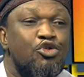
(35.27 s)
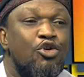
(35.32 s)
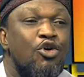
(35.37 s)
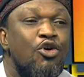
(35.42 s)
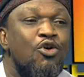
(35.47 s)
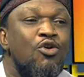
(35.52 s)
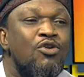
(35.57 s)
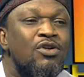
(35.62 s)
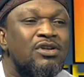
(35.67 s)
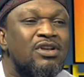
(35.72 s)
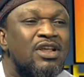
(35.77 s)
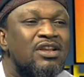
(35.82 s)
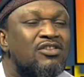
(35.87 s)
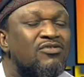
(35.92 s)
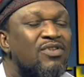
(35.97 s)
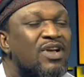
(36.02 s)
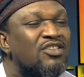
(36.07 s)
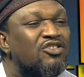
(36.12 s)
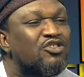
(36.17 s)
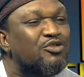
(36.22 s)
to
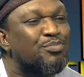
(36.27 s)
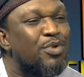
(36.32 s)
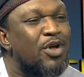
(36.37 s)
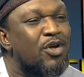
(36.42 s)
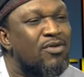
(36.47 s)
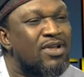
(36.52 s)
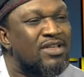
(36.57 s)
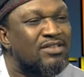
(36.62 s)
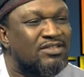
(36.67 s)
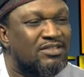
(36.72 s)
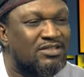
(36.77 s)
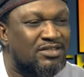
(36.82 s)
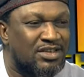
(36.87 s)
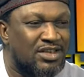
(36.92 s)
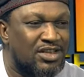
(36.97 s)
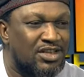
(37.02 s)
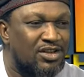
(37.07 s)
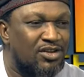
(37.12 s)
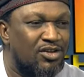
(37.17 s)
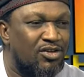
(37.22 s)
show the
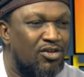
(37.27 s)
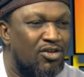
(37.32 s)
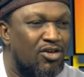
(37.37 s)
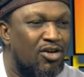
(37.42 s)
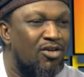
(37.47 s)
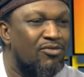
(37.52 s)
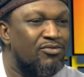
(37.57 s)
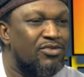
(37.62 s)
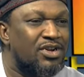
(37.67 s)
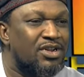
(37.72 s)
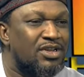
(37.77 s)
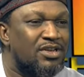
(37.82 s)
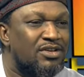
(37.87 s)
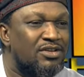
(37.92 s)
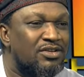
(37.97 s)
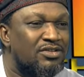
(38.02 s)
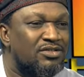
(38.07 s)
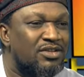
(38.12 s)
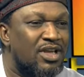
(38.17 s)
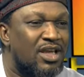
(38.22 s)
transparency
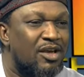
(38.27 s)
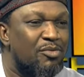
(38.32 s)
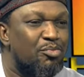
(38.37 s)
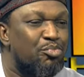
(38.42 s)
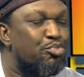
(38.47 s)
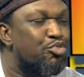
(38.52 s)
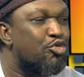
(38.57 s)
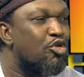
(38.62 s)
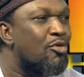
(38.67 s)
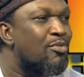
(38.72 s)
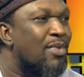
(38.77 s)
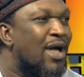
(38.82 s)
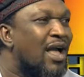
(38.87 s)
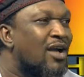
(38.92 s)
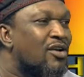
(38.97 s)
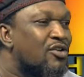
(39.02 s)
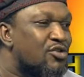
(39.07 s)
of these uh,